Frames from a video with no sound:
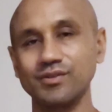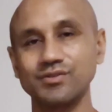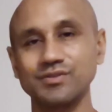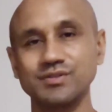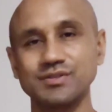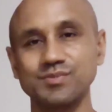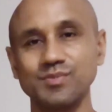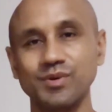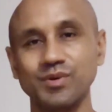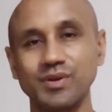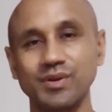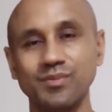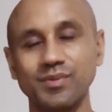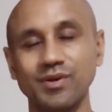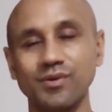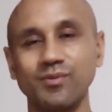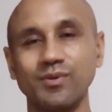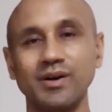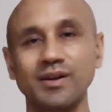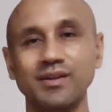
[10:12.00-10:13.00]
smoking
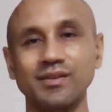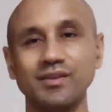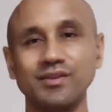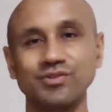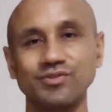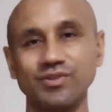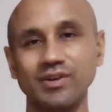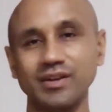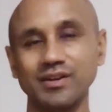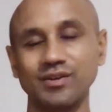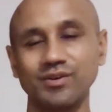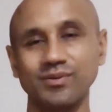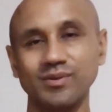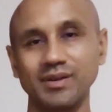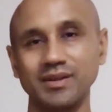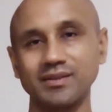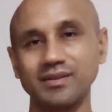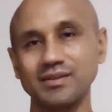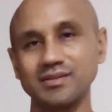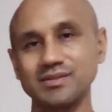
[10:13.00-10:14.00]
marijuana, then trying to
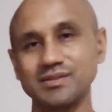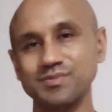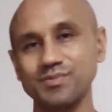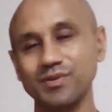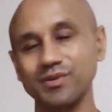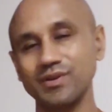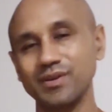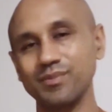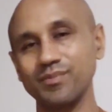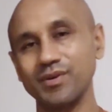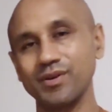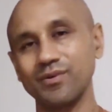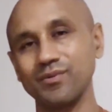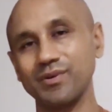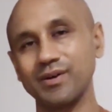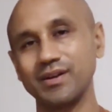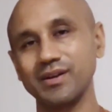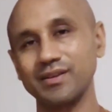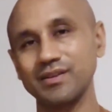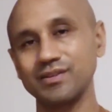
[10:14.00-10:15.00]
quit, then smoking
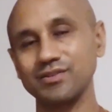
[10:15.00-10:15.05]
marijuana,